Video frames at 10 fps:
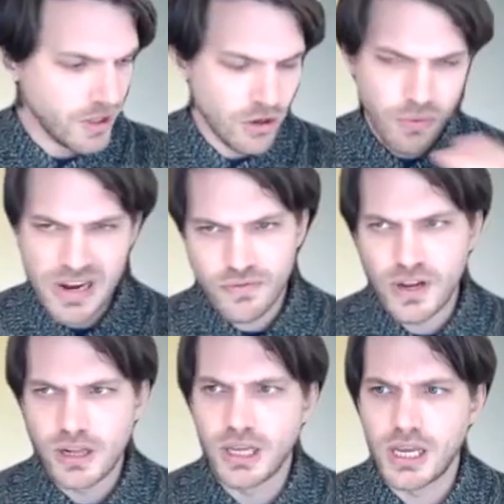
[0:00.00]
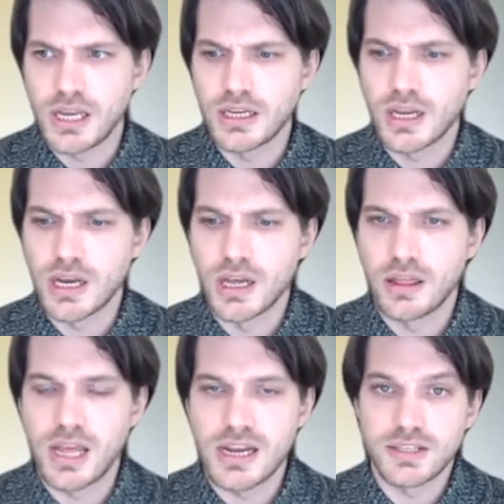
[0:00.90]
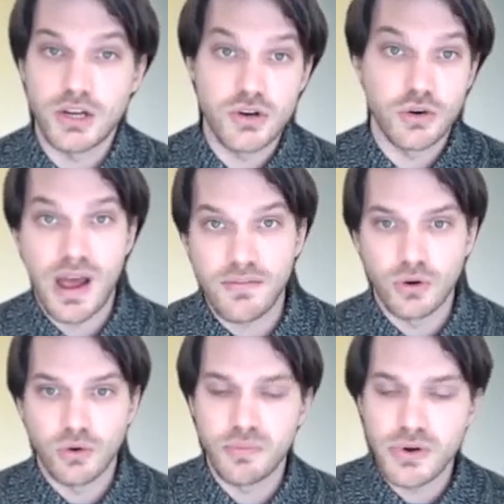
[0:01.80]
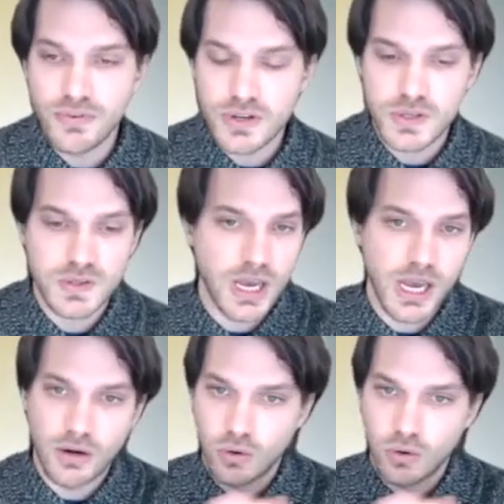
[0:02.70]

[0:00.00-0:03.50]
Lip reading: greenfielding things and you don't have your own prefixes yet,